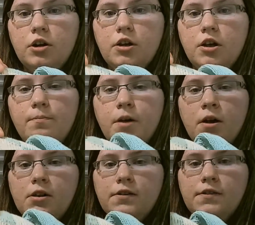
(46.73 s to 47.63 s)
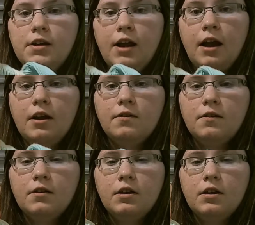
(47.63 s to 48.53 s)
Here you can barely see that
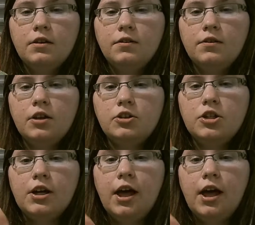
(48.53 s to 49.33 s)
it's stitched